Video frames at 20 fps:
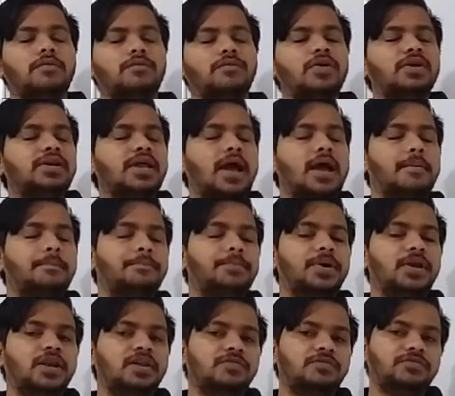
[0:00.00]
What
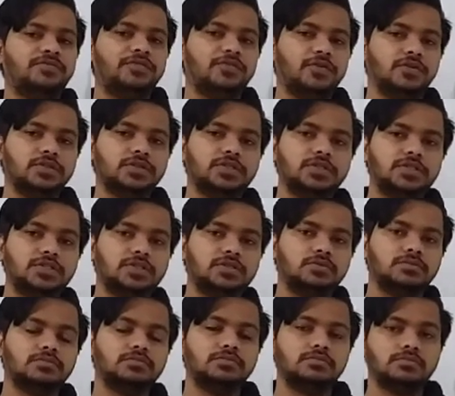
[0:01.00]
happens in
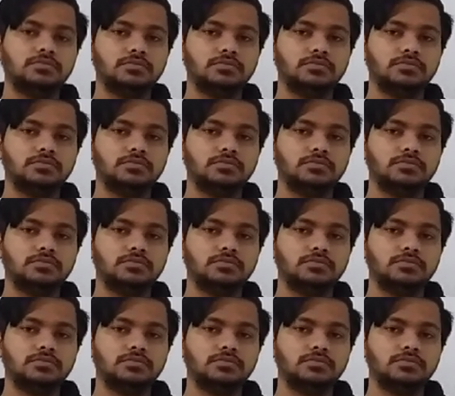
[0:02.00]
flutes?